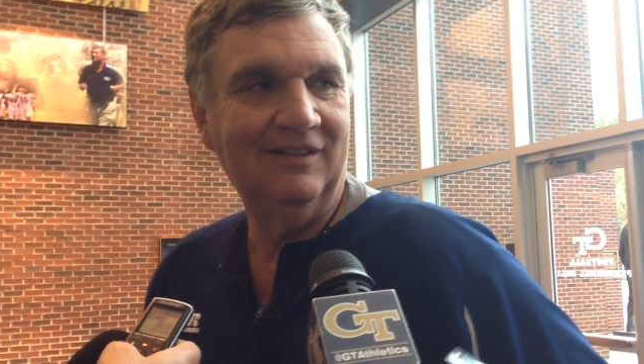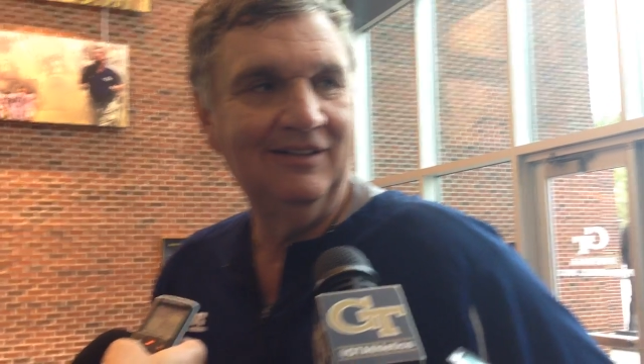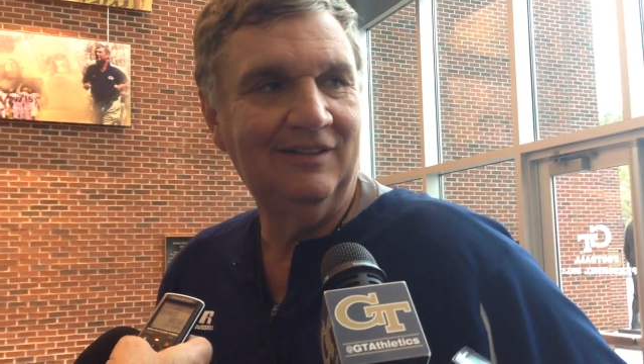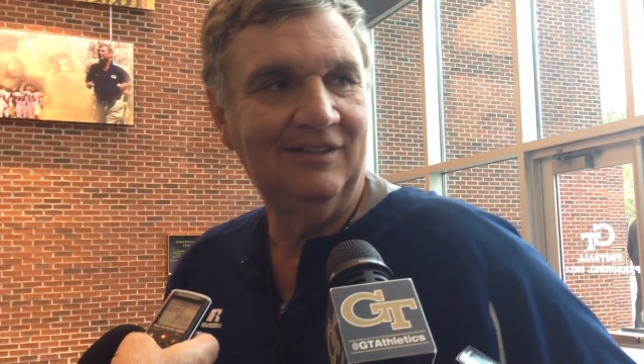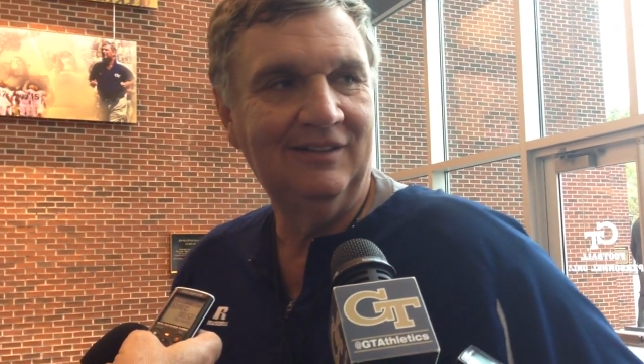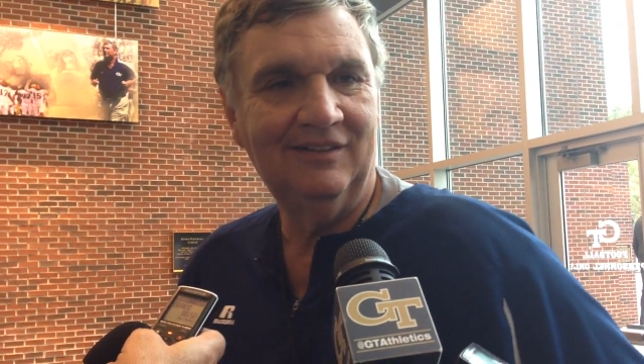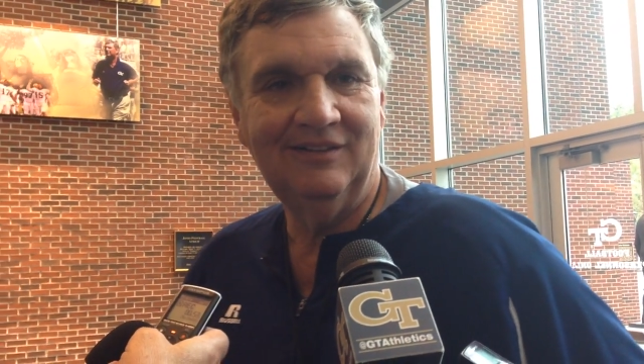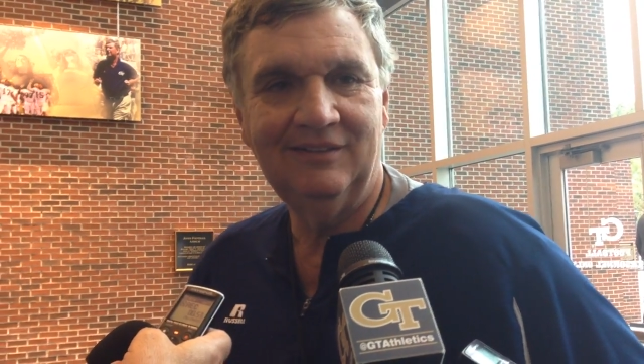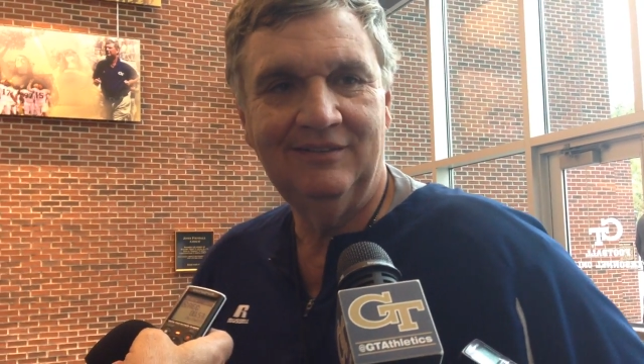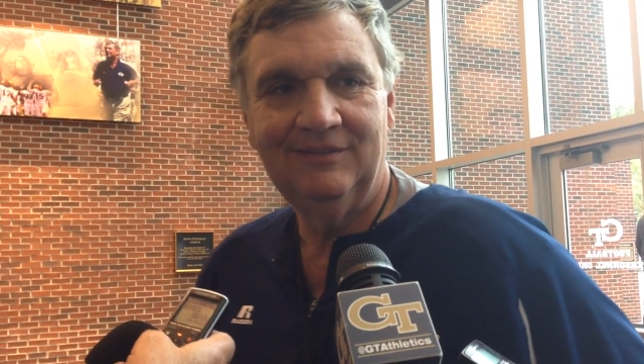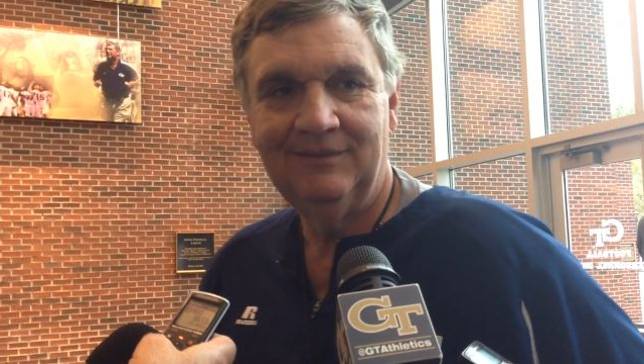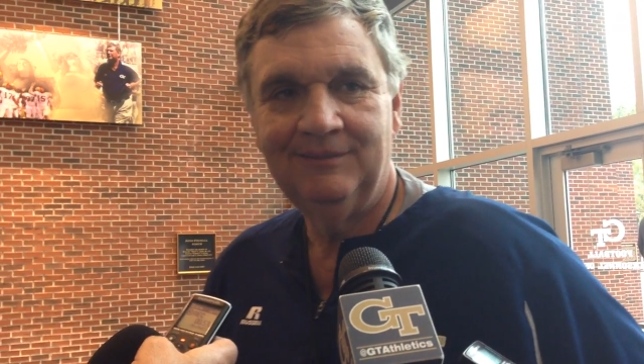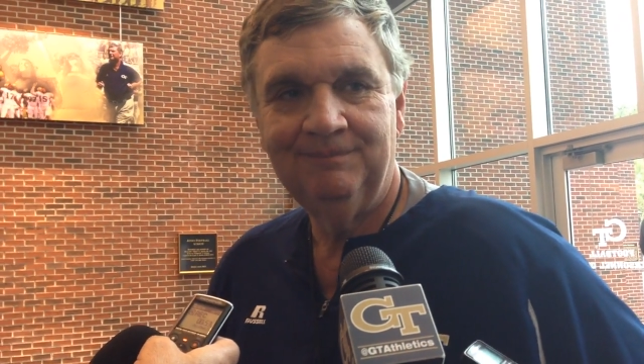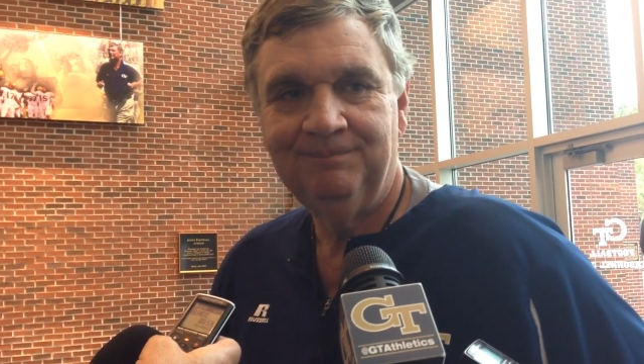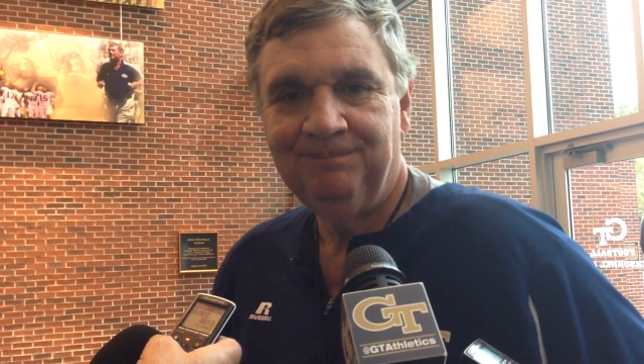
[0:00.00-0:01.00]
Uh,
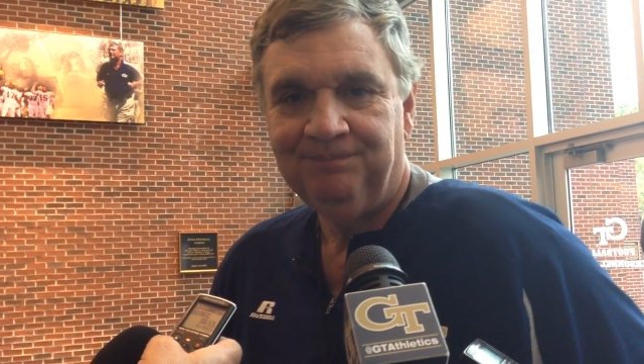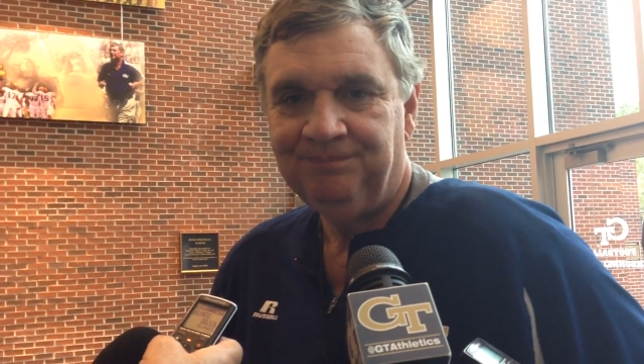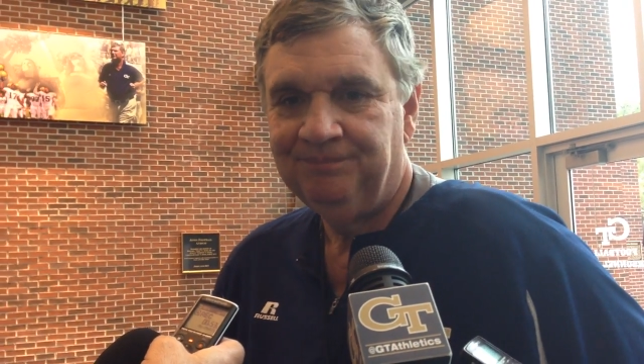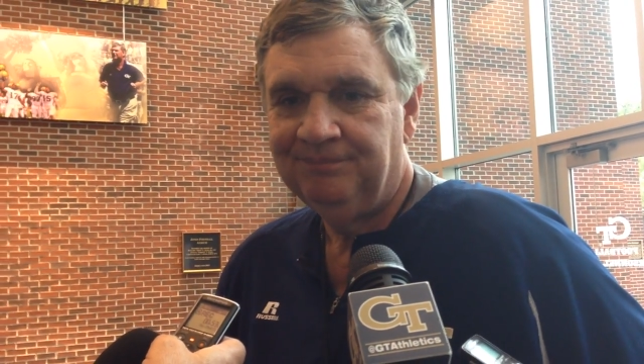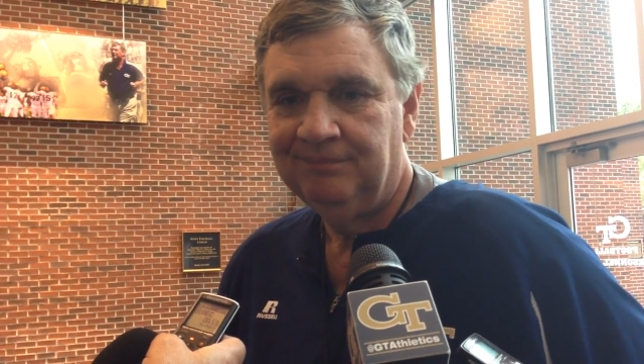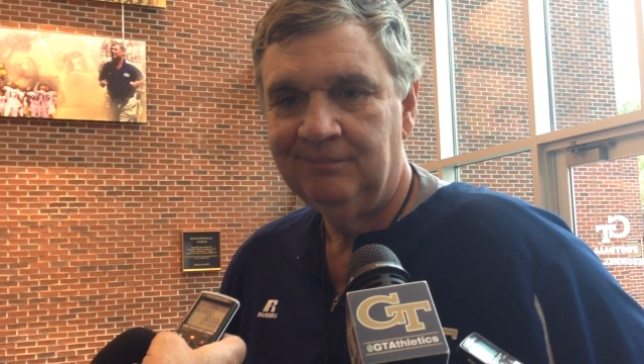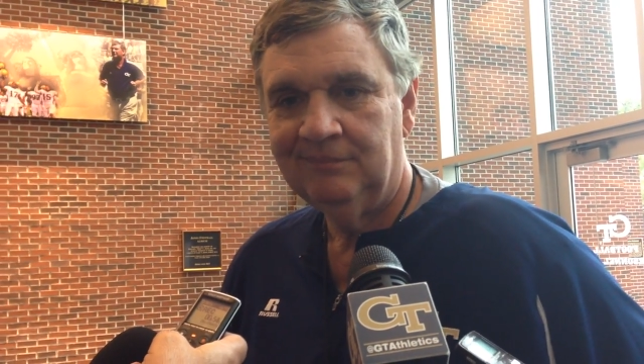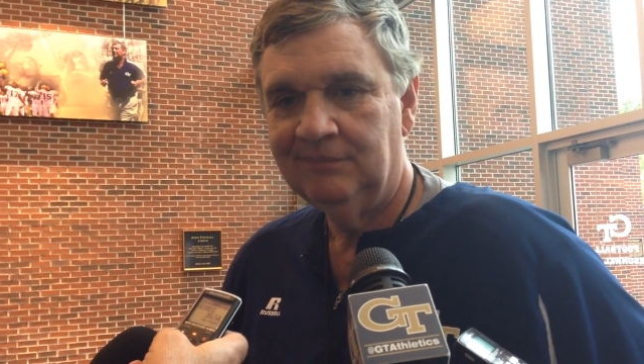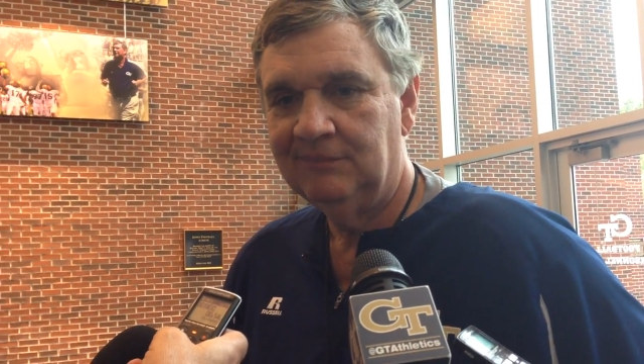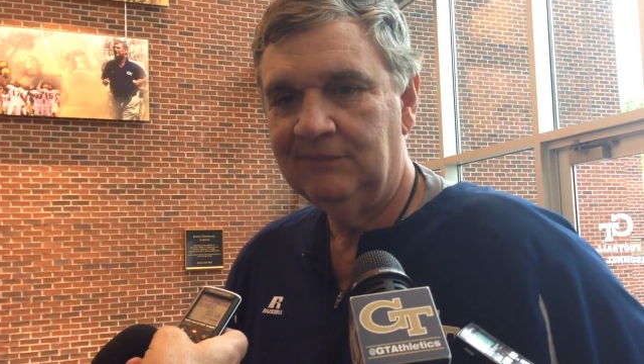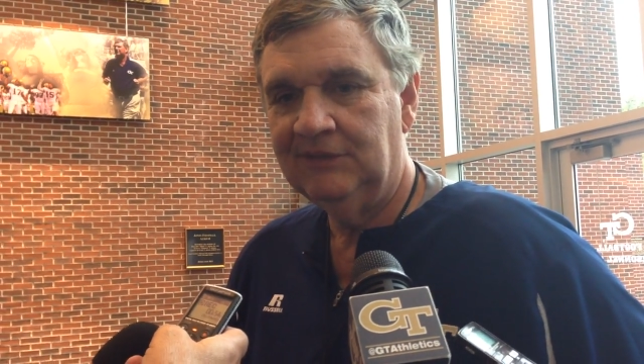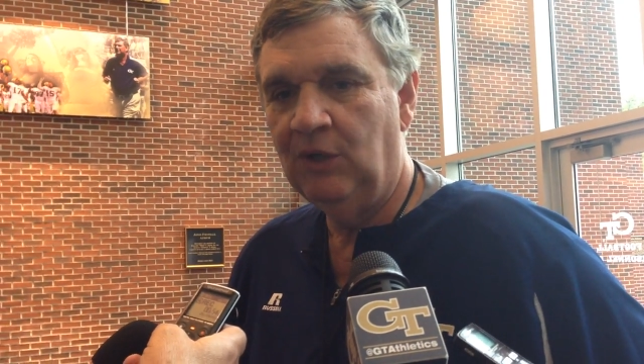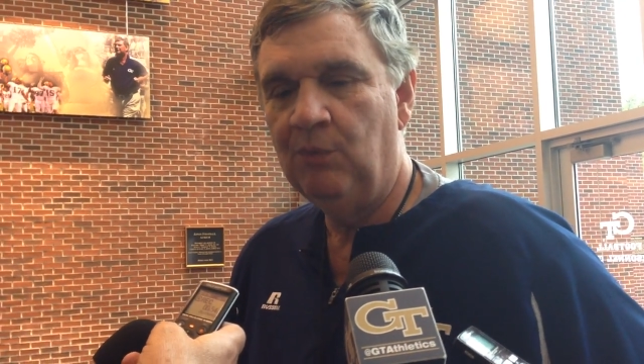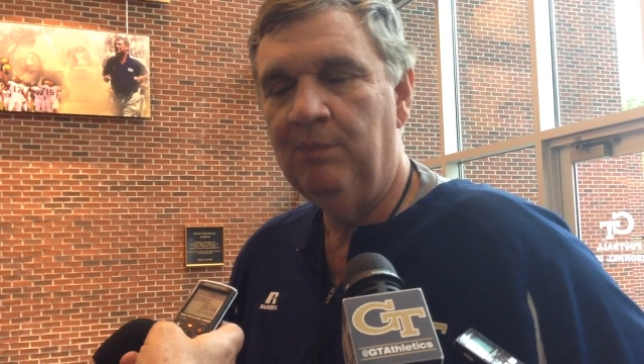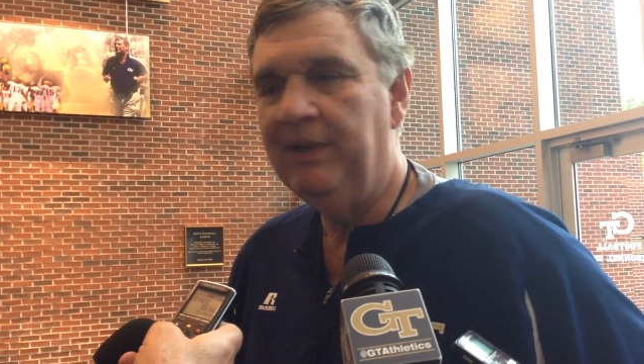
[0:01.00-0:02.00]

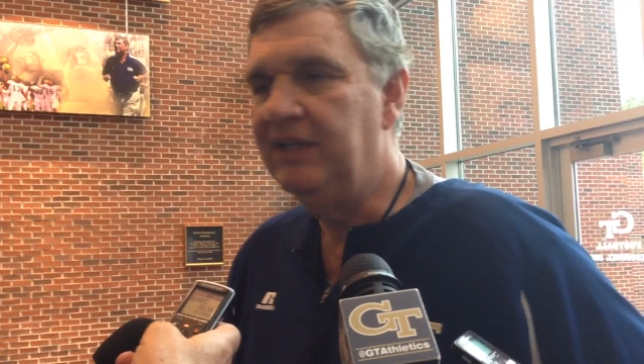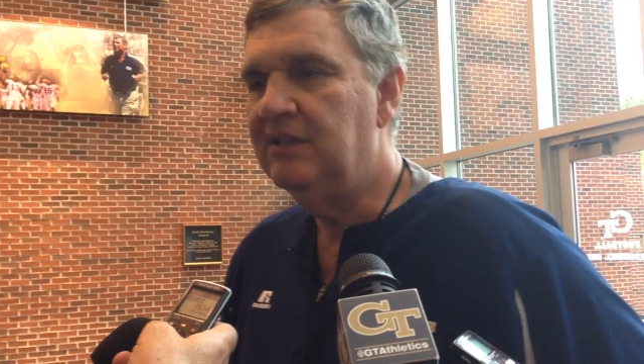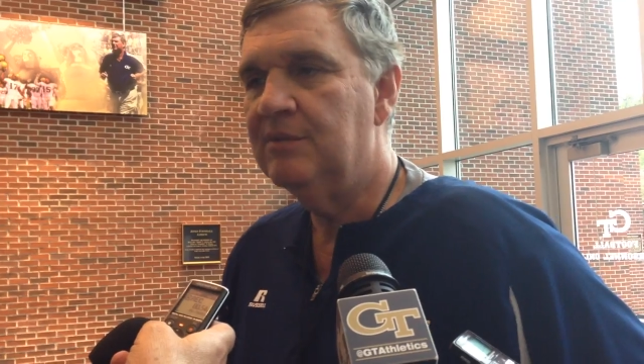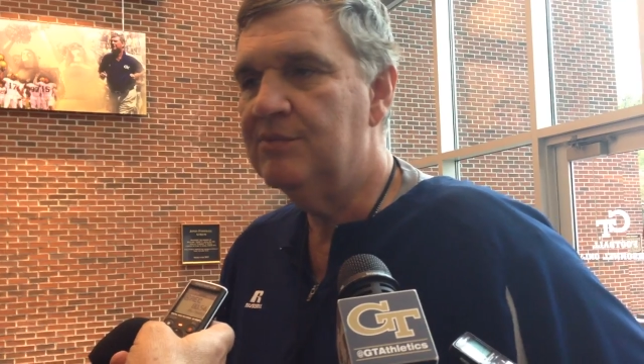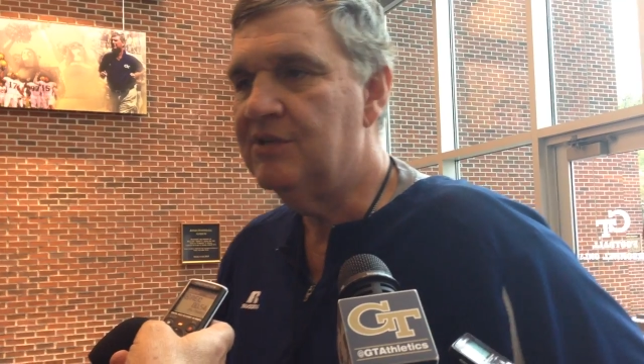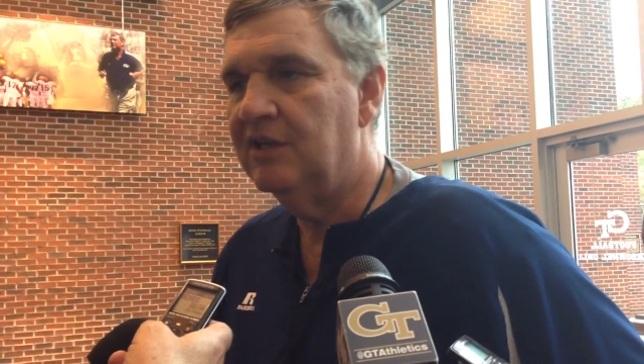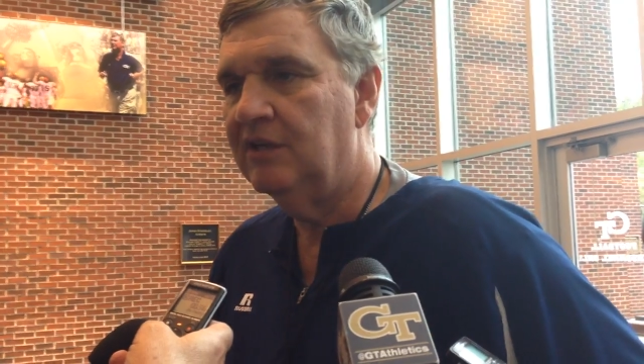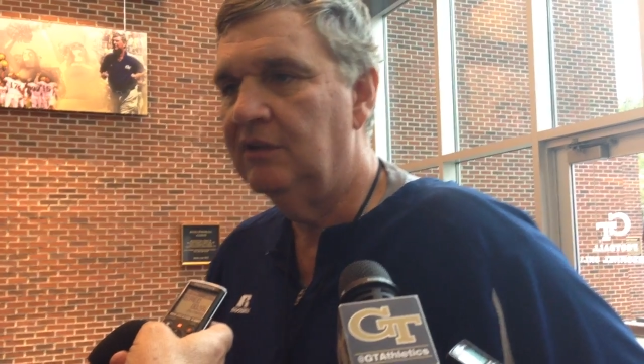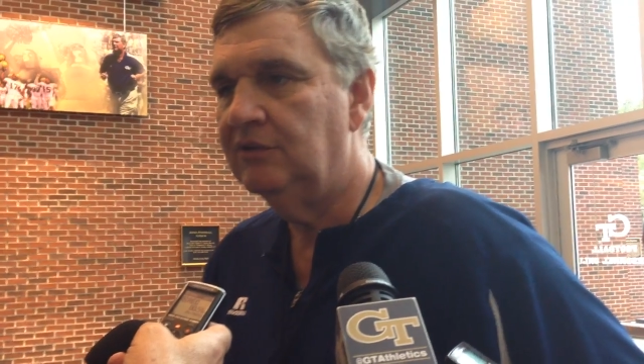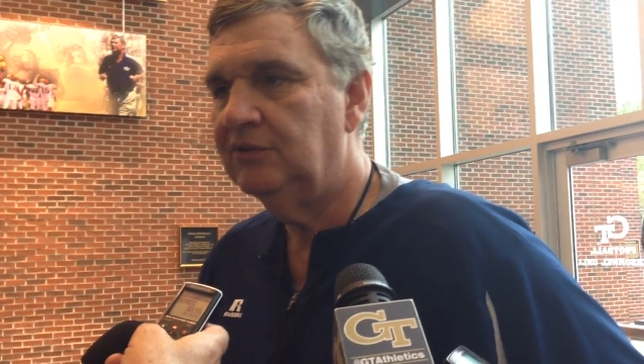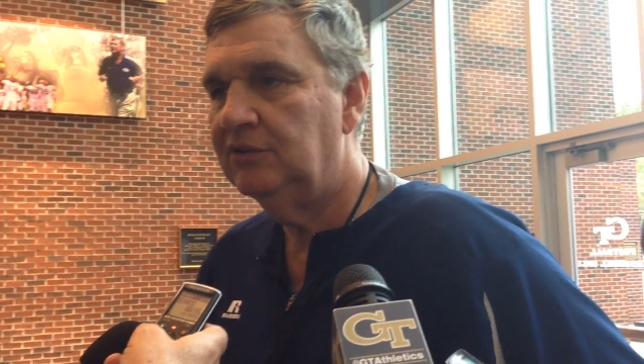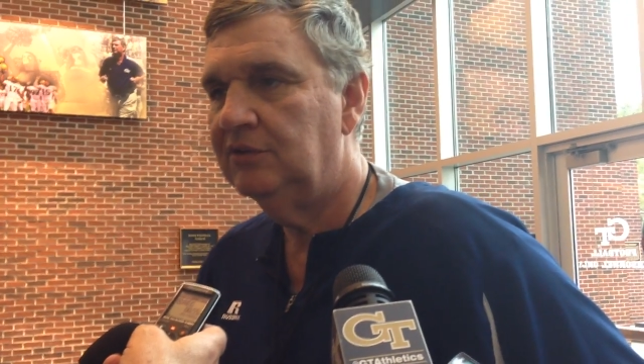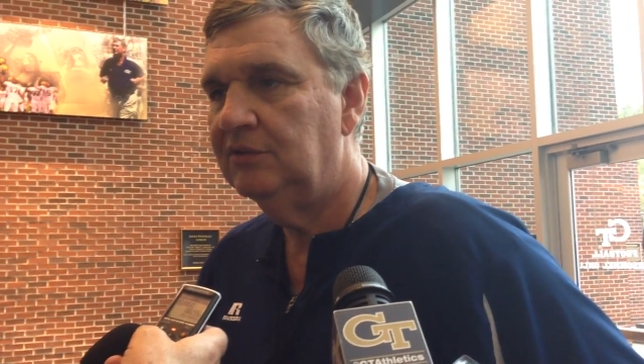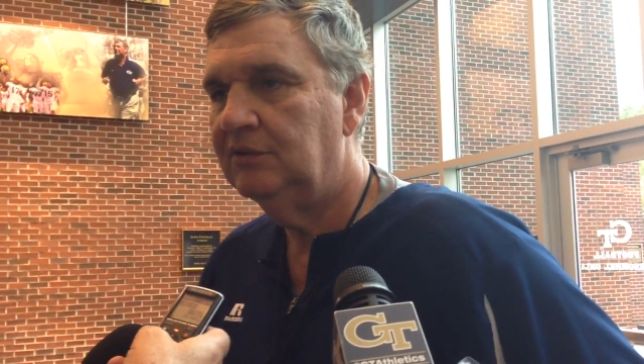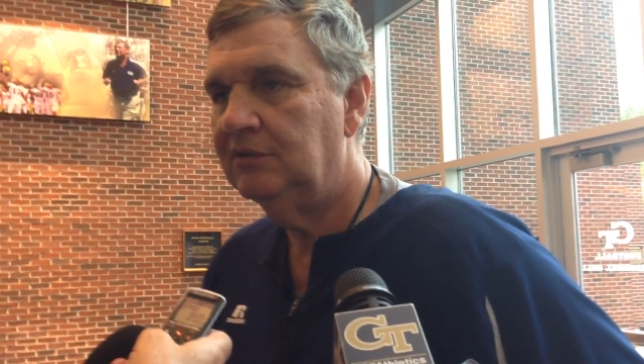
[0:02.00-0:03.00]
don't beat themselves.